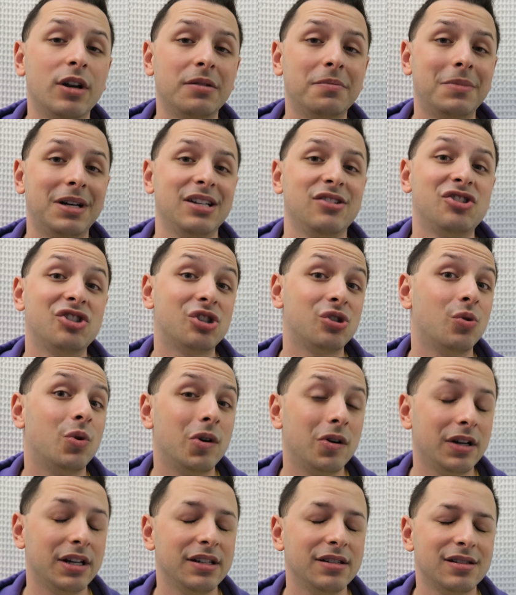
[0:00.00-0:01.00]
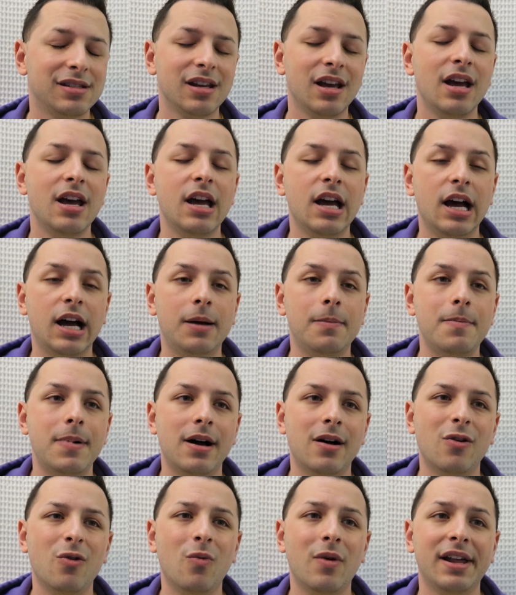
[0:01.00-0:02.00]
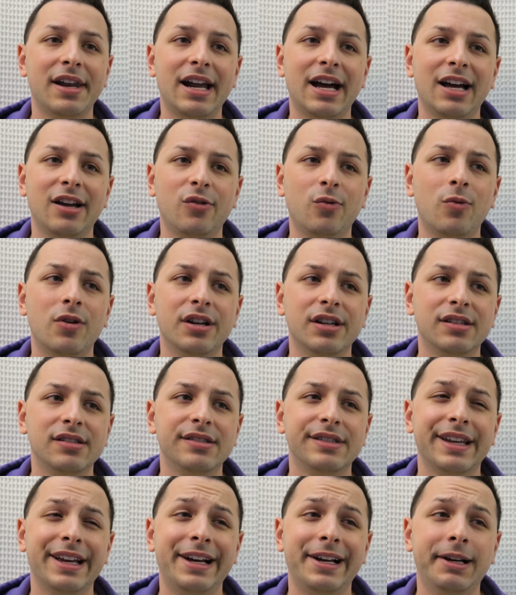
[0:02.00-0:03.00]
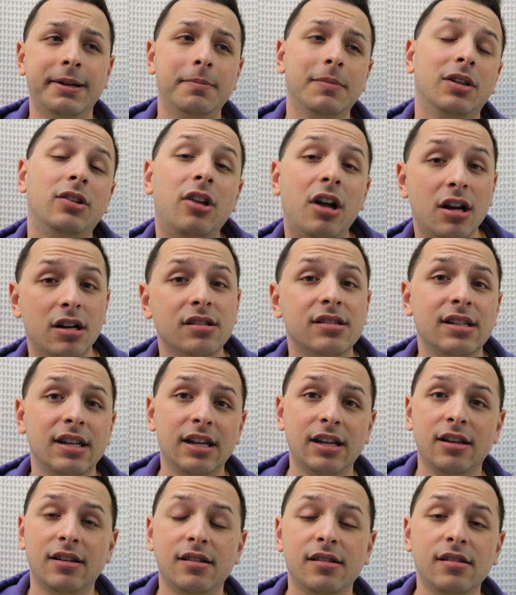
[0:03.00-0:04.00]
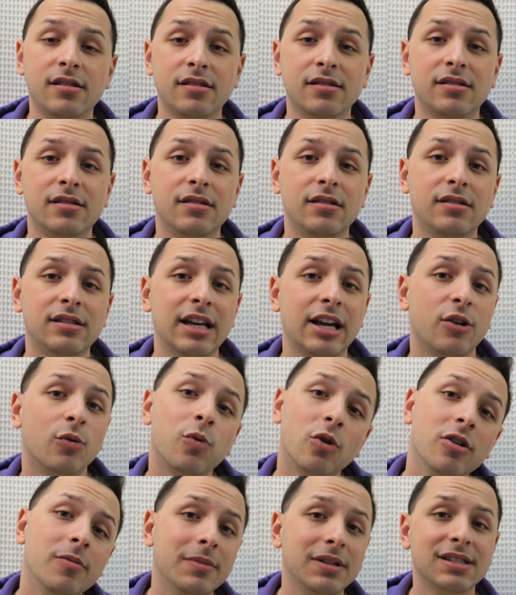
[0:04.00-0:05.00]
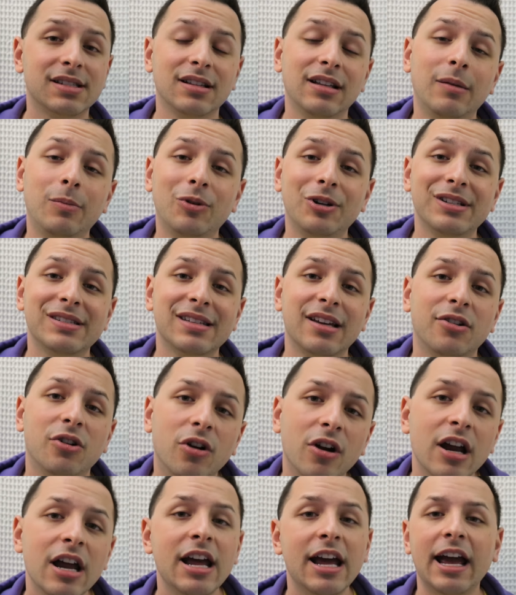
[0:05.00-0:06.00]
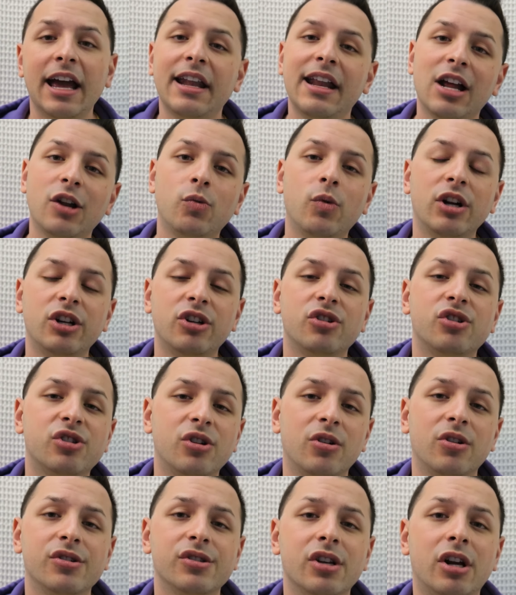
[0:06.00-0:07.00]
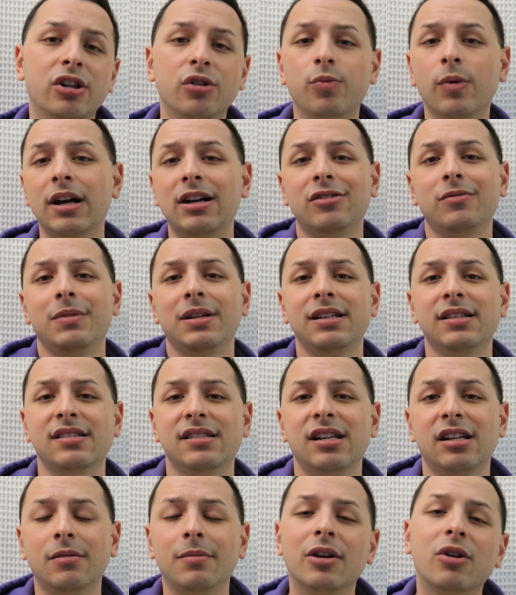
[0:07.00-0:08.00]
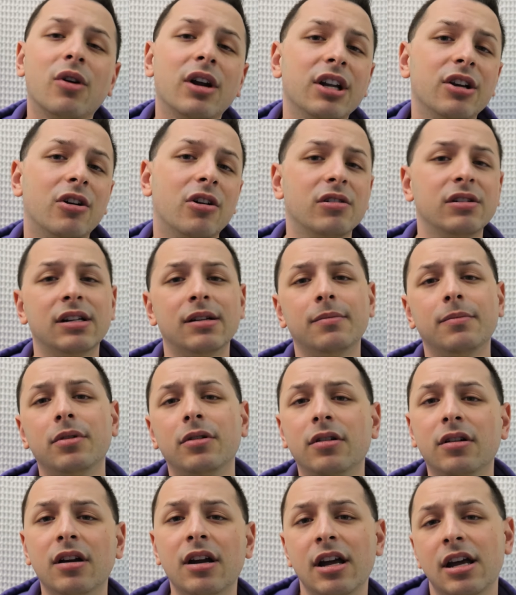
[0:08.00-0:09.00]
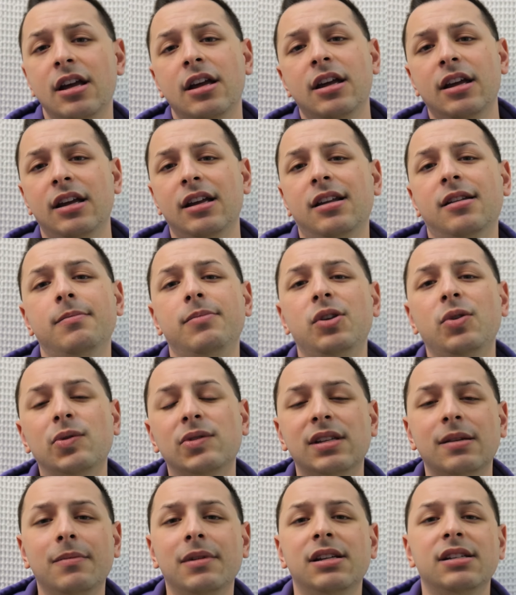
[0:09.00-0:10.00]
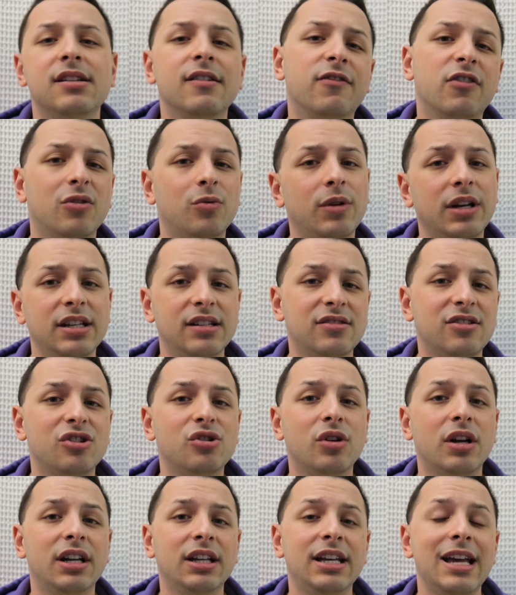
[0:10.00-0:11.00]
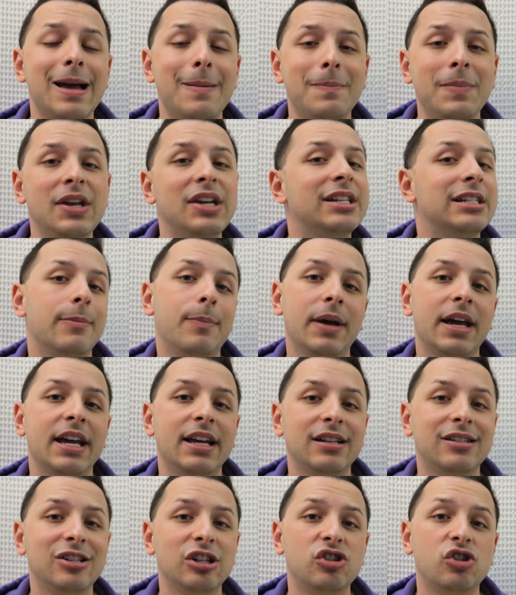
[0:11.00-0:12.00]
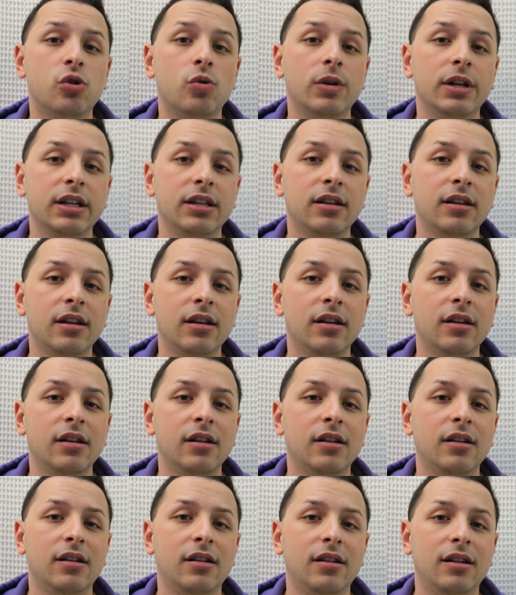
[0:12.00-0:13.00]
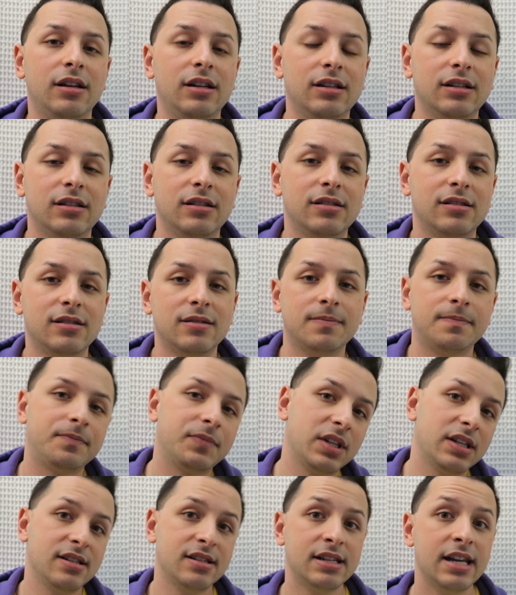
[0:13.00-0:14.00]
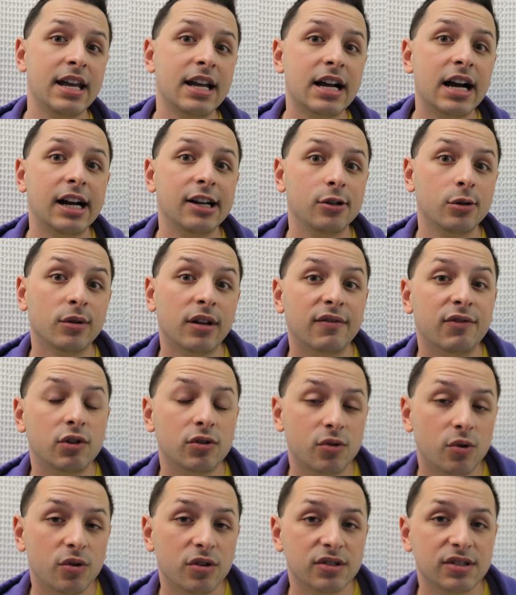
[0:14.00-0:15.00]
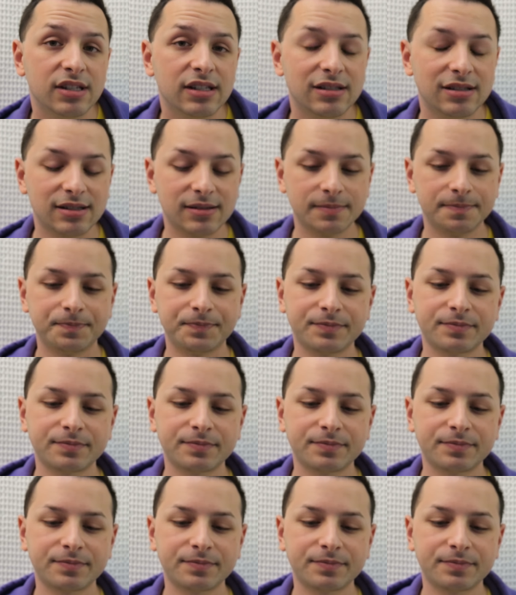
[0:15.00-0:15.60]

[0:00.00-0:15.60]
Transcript: one of my stories about when I was um, locked in inside a room in Celebrity Center and had registrars all around me stealing my credit card number and abusing me in different ways to try to get me to pay to join and take higher level courses.